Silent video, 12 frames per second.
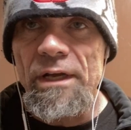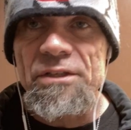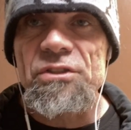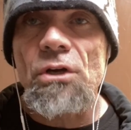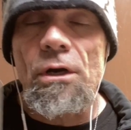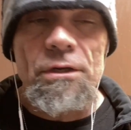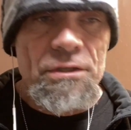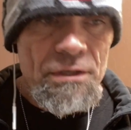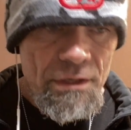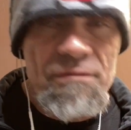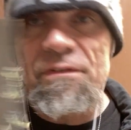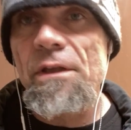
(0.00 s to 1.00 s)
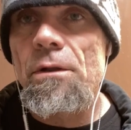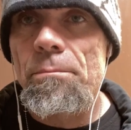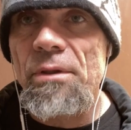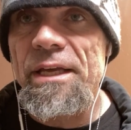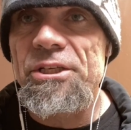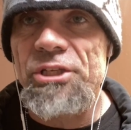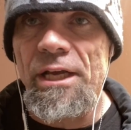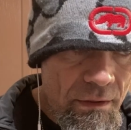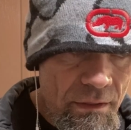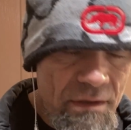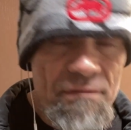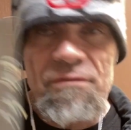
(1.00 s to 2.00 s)
start the finger play
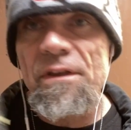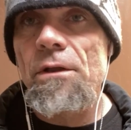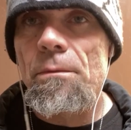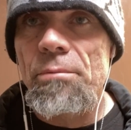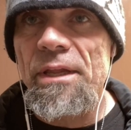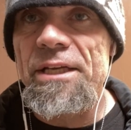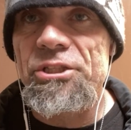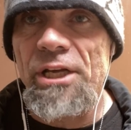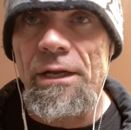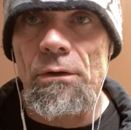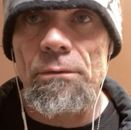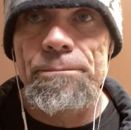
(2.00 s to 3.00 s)
channel, the finger play channel.